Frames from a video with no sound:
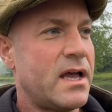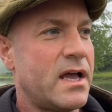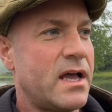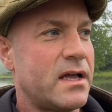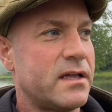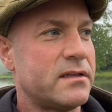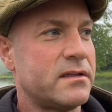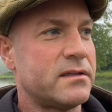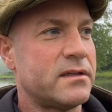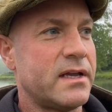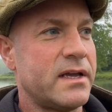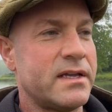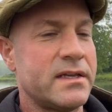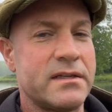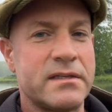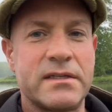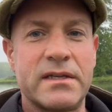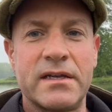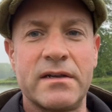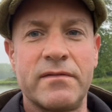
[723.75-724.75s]
and it
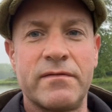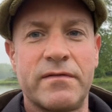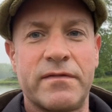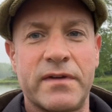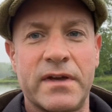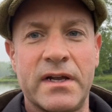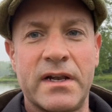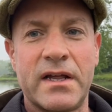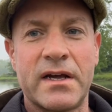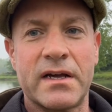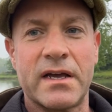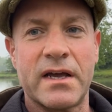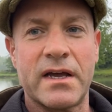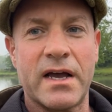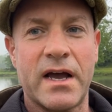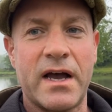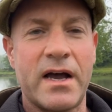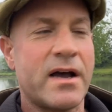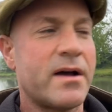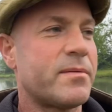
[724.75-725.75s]
didn't feel like a
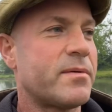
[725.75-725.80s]
carp.